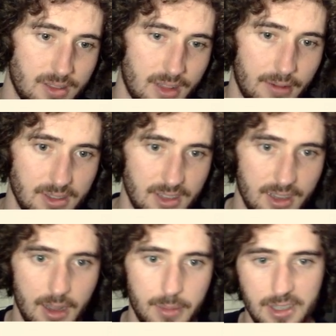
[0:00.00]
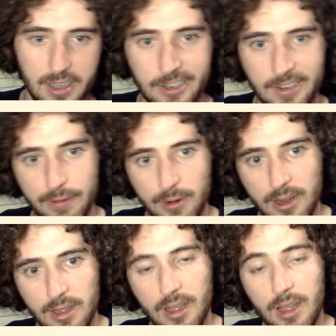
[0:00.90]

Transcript: and that was the compensation for it.